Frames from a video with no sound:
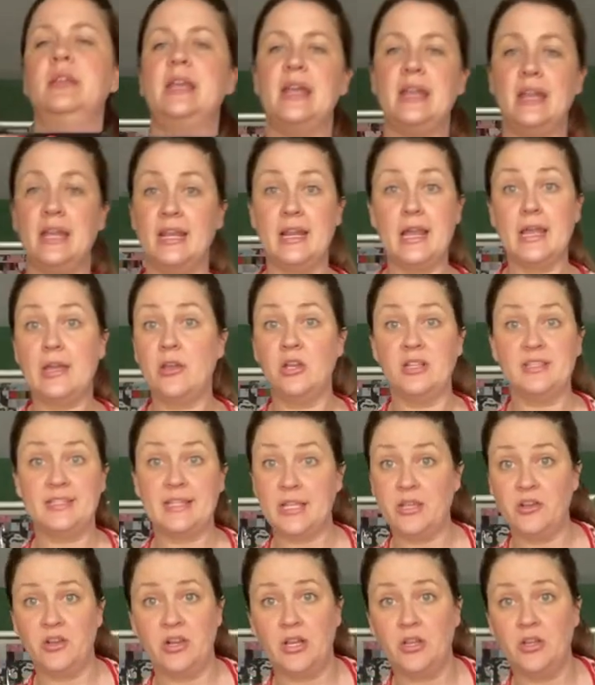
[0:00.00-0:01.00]
get it. And I could, I
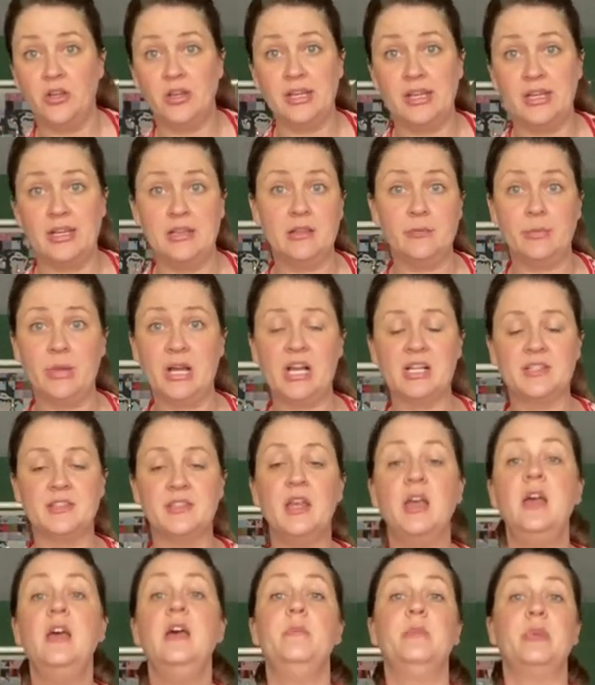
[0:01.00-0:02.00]
could, I couldn't get it in the box,
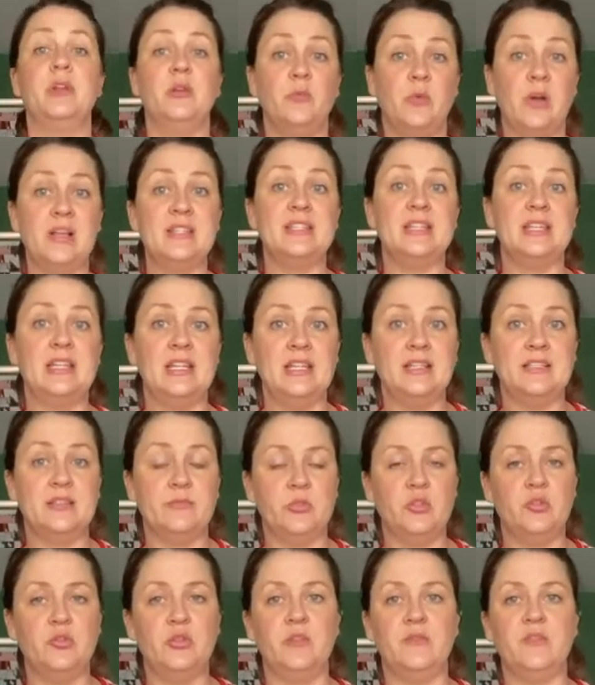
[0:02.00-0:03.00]
but it was eating some
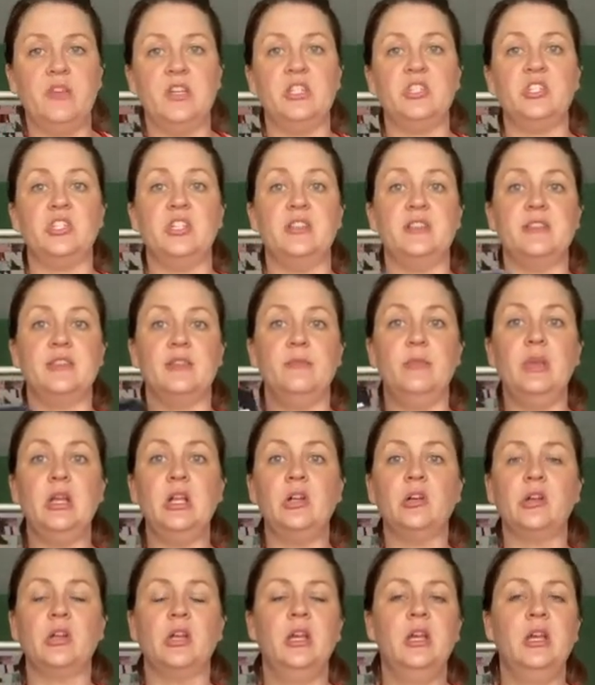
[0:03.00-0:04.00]
tuna fish and some
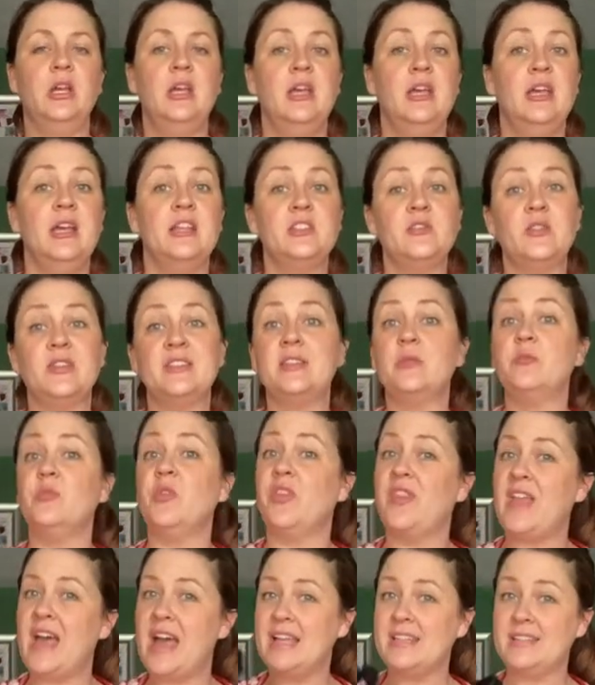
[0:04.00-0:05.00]
milk. And so I said, well,
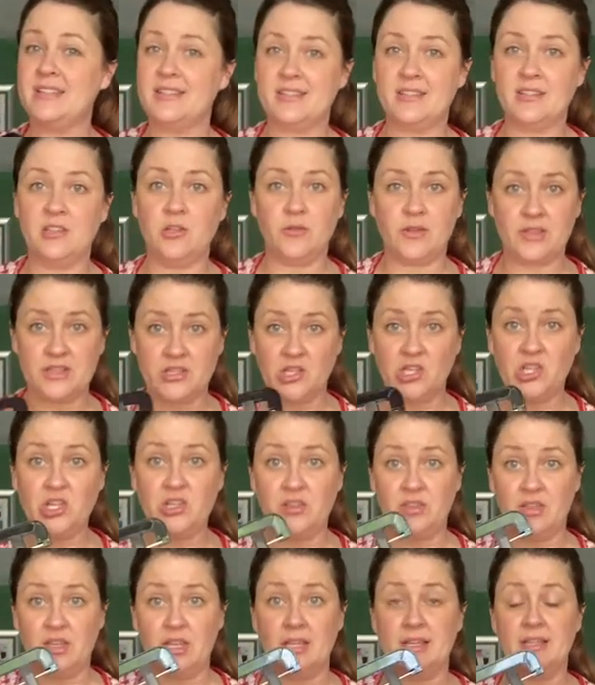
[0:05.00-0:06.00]
that's, you know, that's a
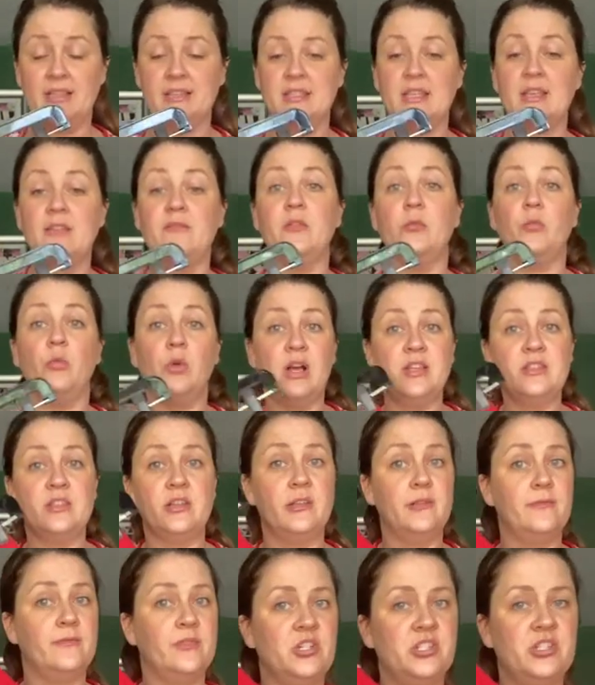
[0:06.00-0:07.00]
good thing. Cause if it was on
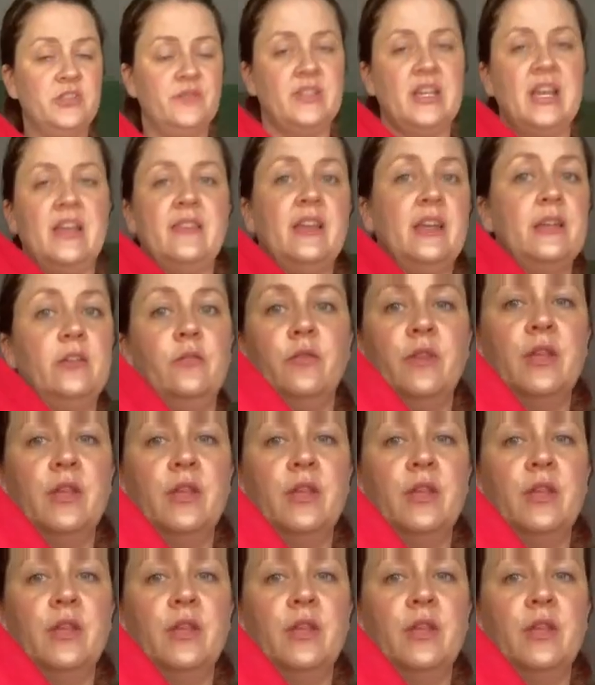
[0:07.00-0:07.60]
the verge of death, I don't